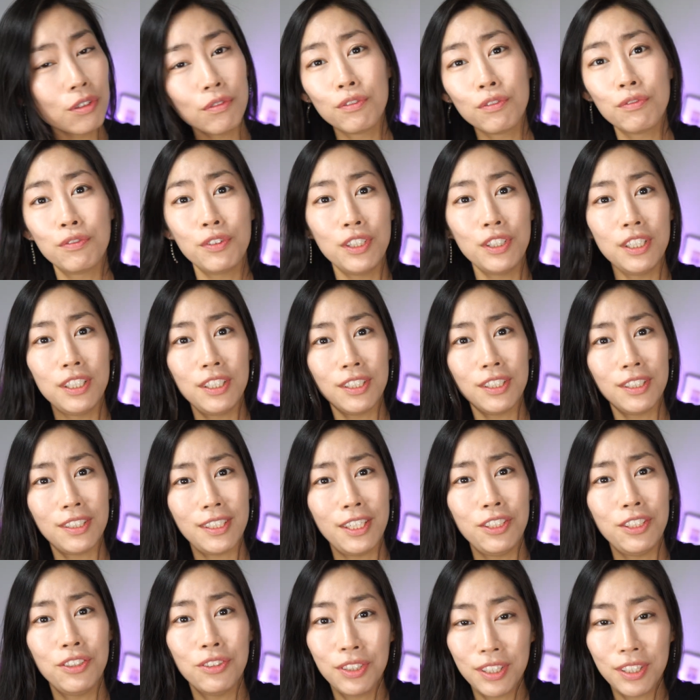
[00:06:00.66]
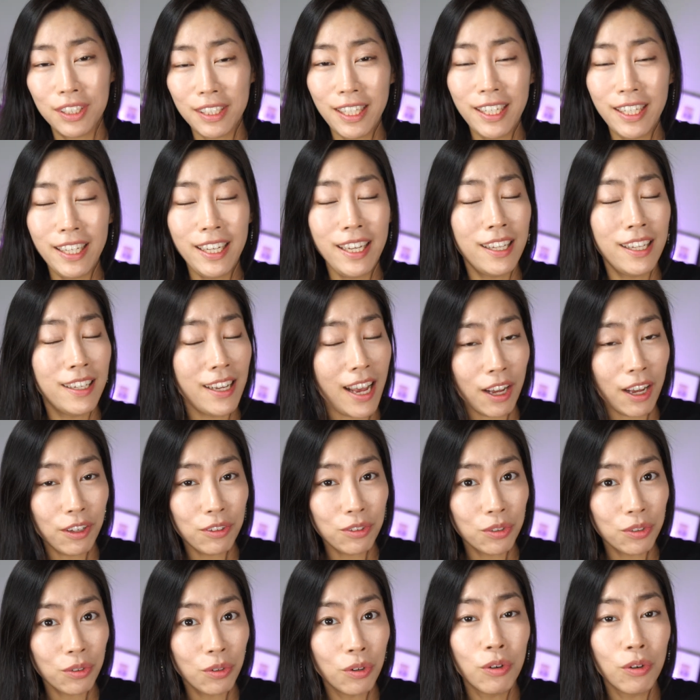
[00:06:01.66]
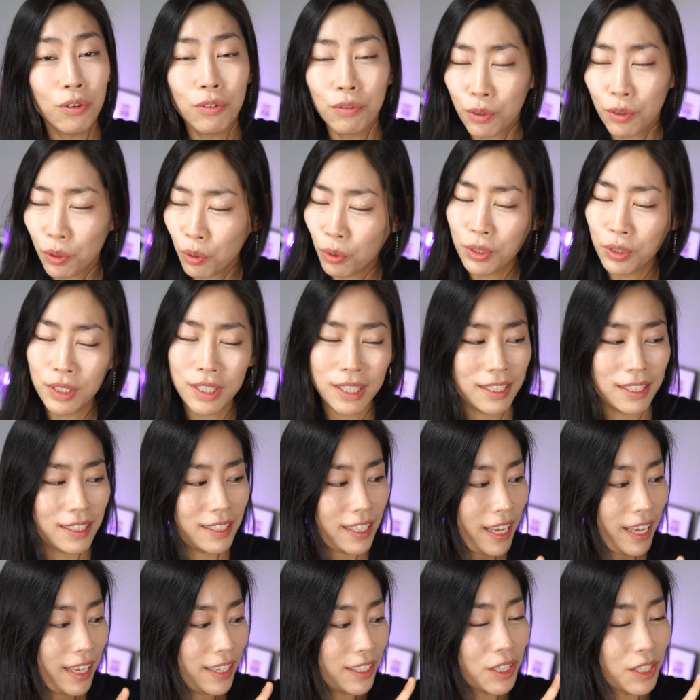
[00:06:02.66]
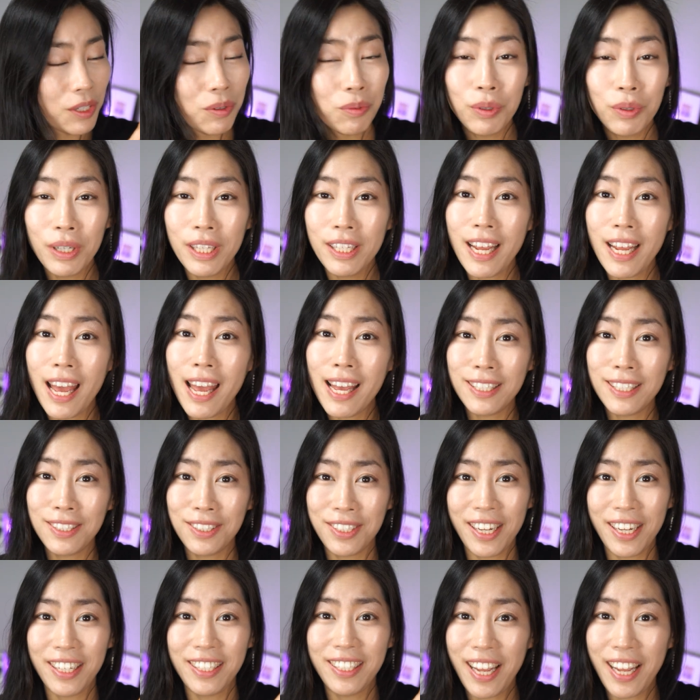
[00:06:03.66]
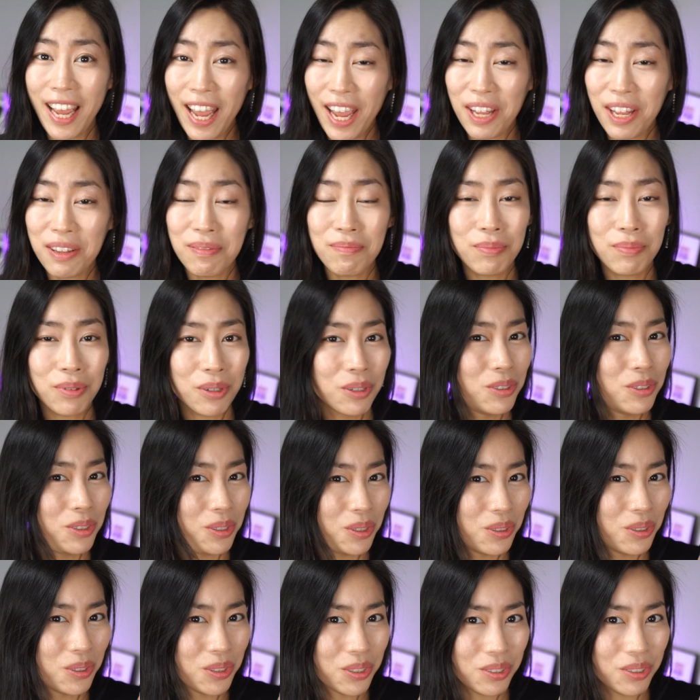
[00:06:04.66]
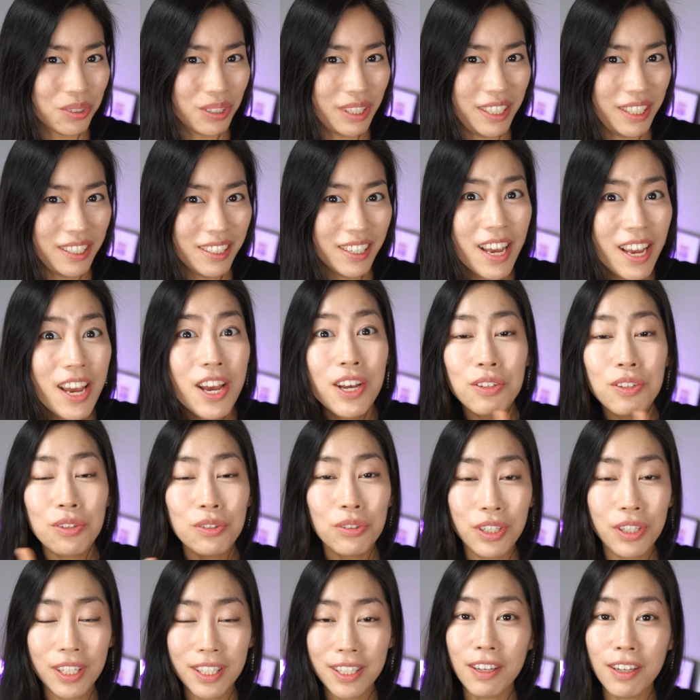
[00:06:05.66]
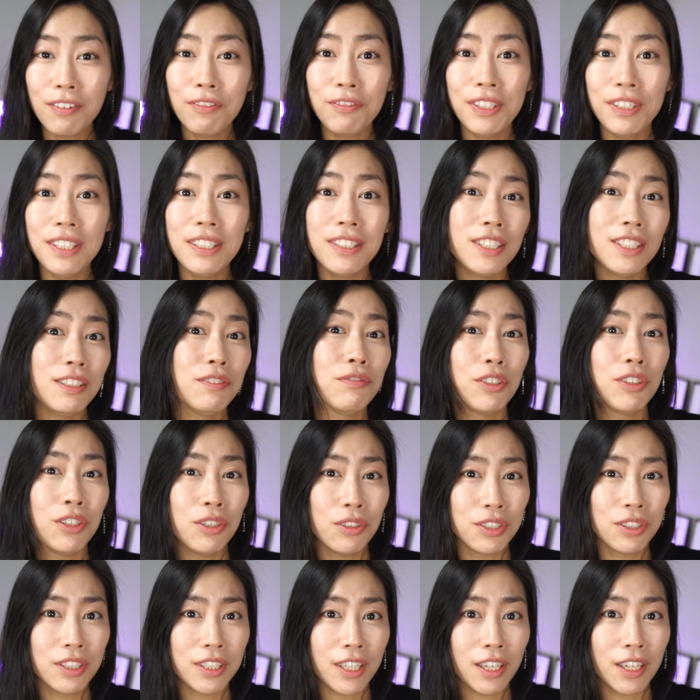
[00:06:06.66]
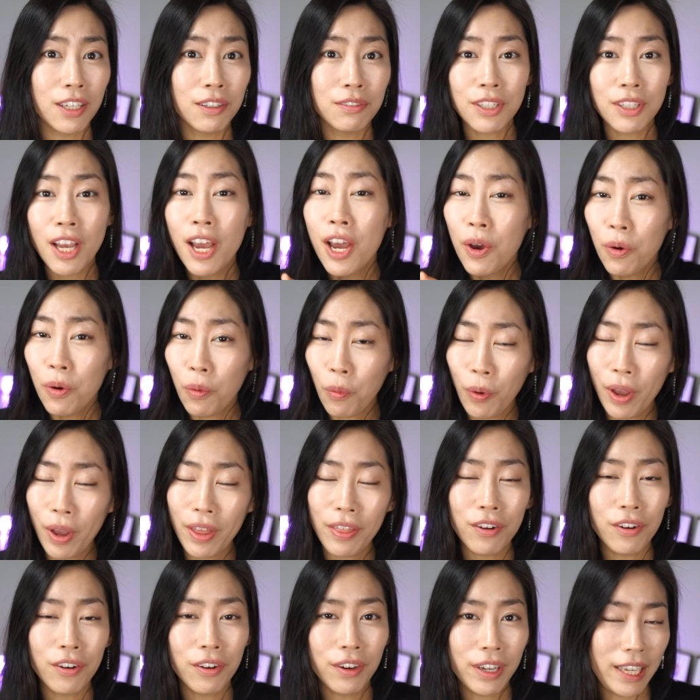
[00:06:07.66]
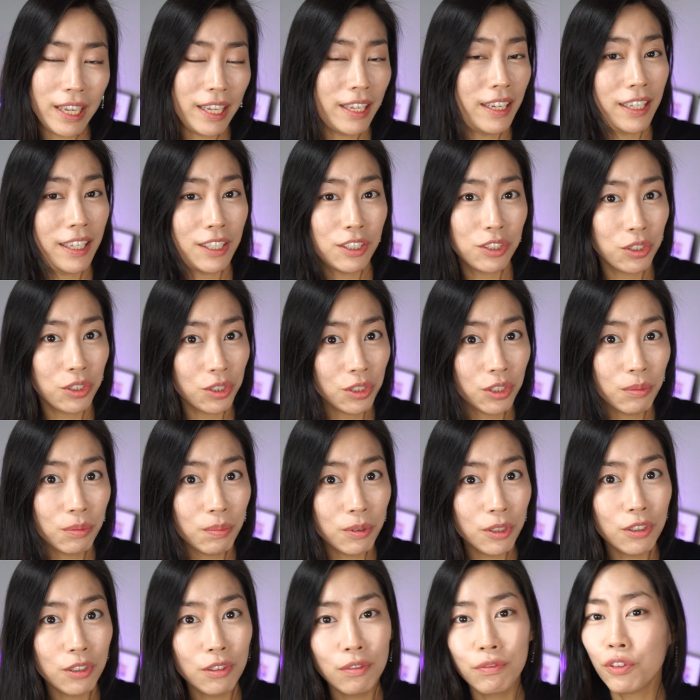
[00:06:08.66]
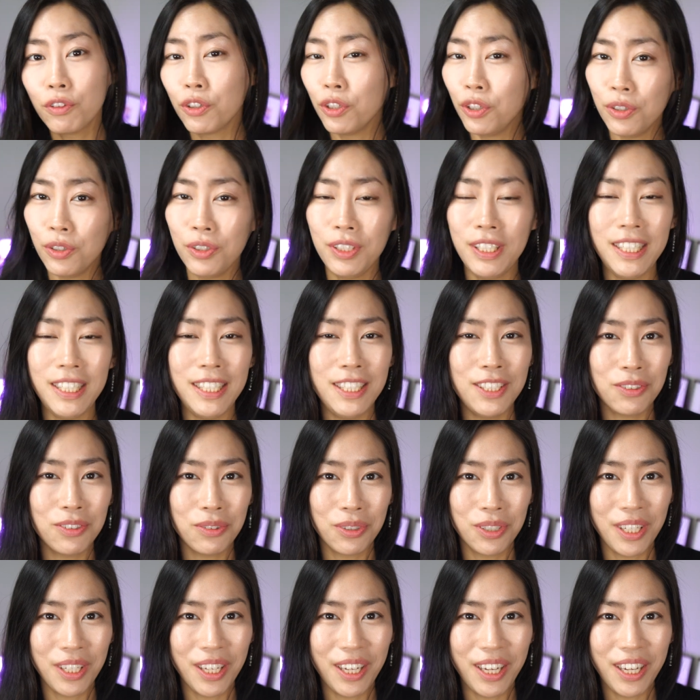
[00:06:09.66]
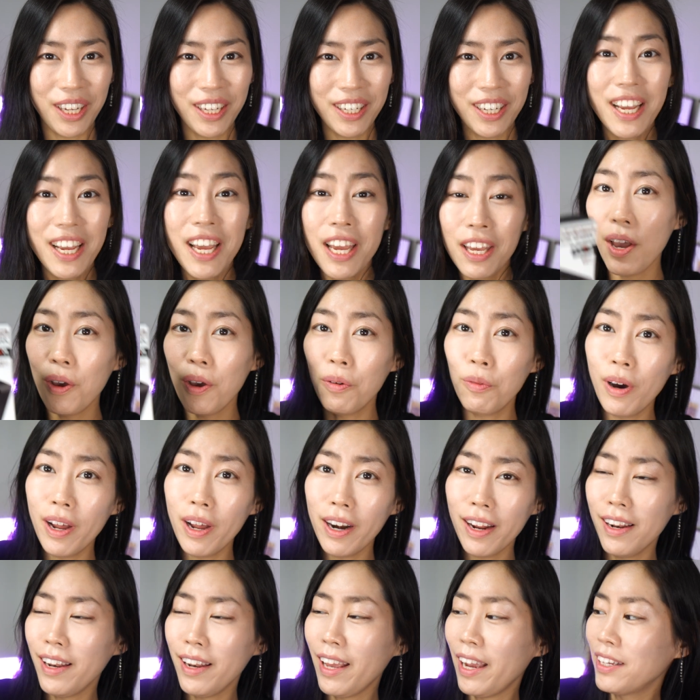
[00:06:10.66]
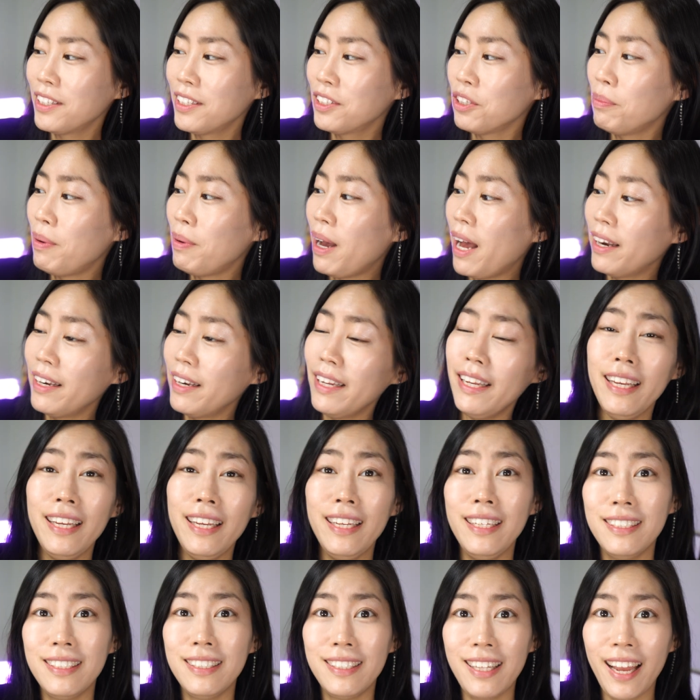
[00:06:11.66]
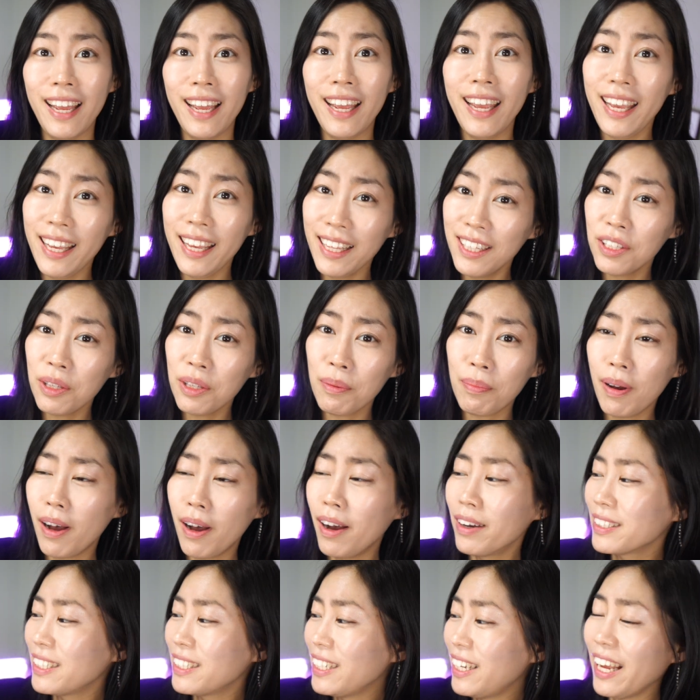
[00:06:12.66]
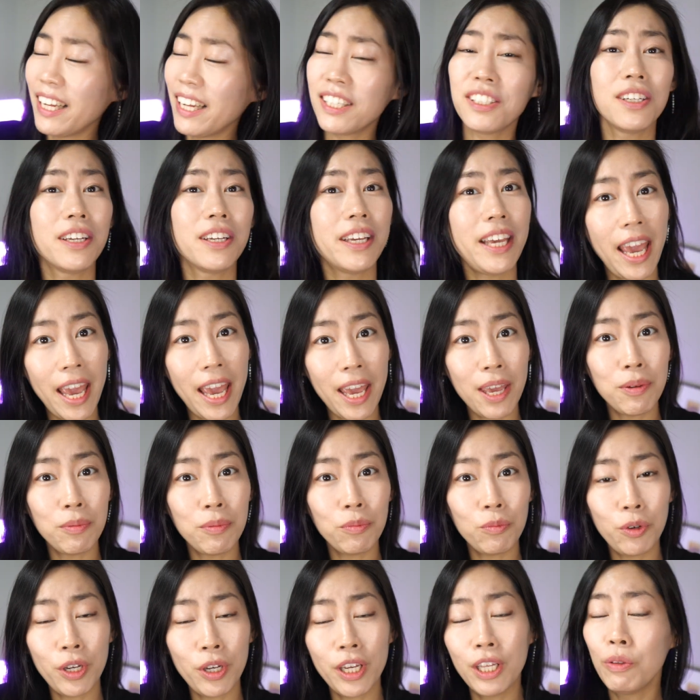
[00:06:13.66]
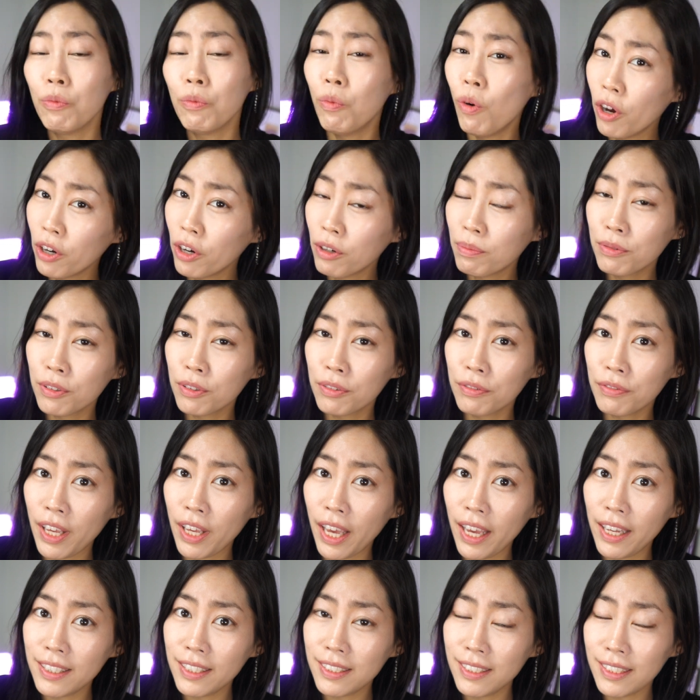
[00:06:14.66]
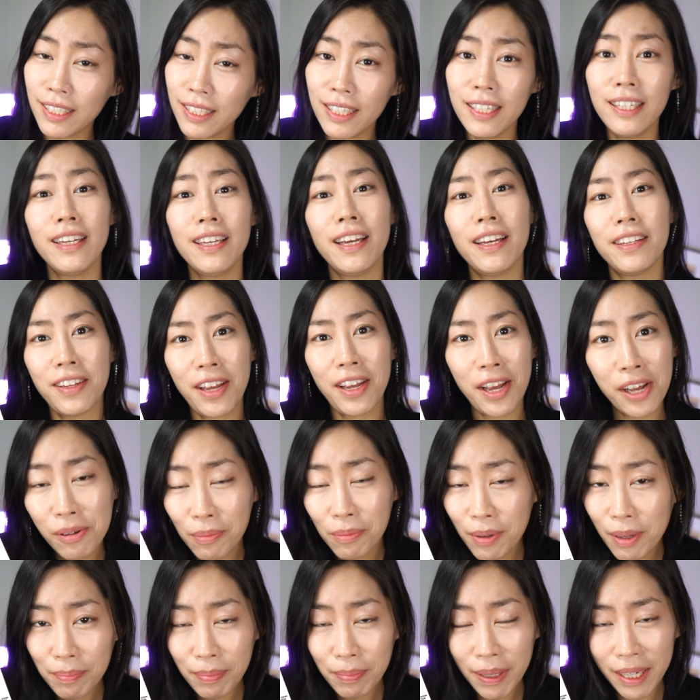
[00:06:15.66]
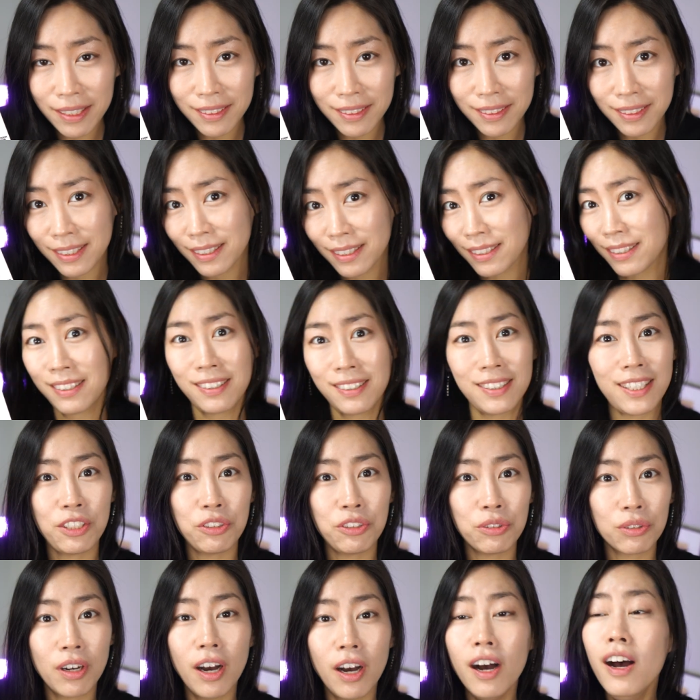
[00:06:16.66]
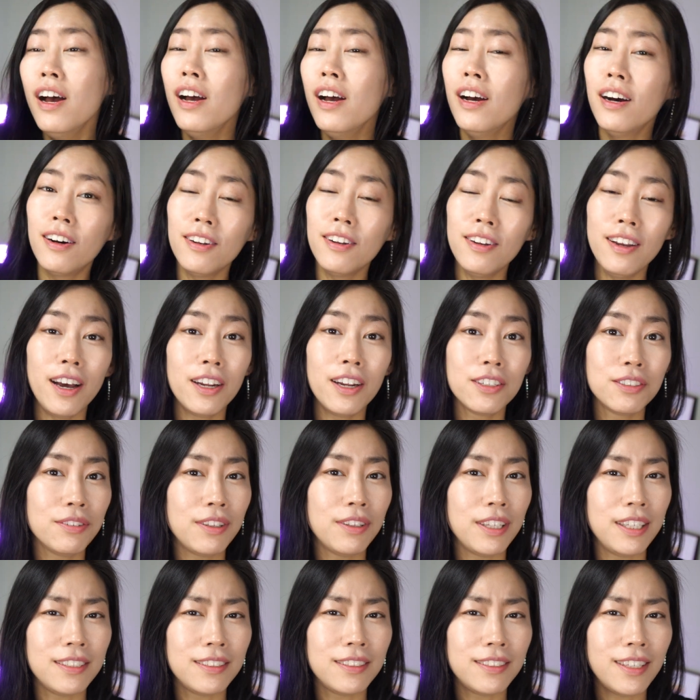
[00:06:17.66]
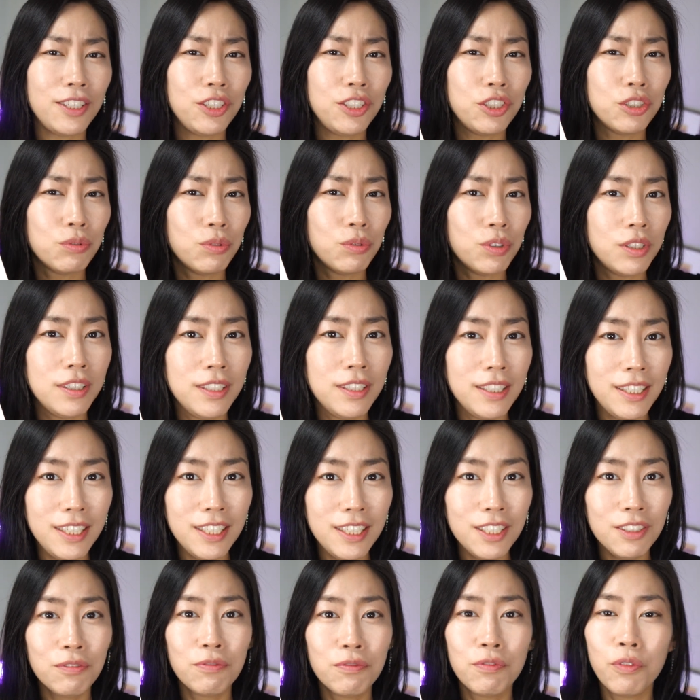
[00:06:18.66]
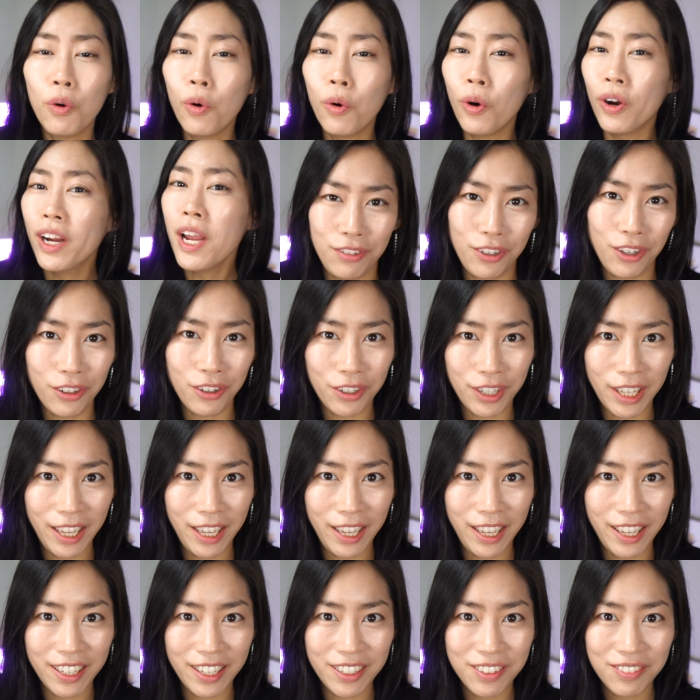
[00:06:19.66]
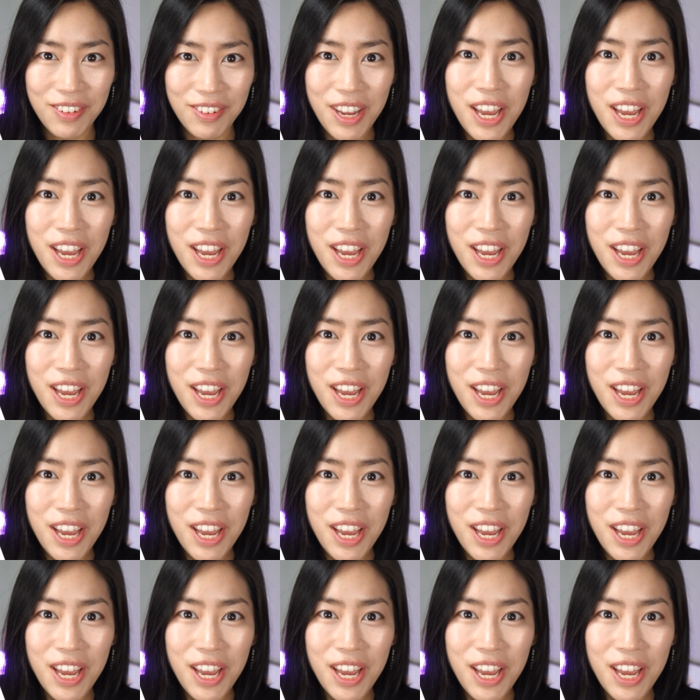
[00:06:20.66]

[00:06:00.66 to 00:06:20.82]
of the footages that you see in outdoor, of course, it's taken with SJ10 Pro dual screen. So you can definitely see for yourselves whether it is suitable for your needs or not. And what I liked about it is that in the box, it actually came with waterproof casing and helmet bases, etc. A lot of things that you would need for vlogging.